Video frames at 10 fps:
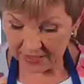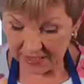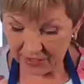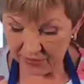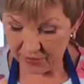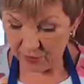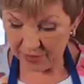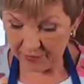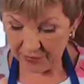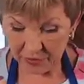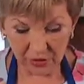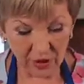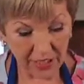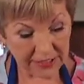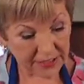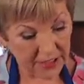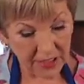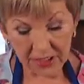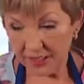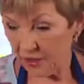Dairy Whip Light.
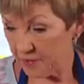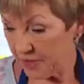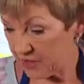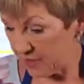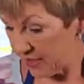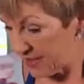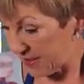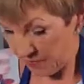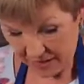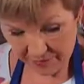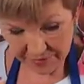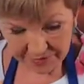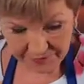You know, actually I'll get a scraper.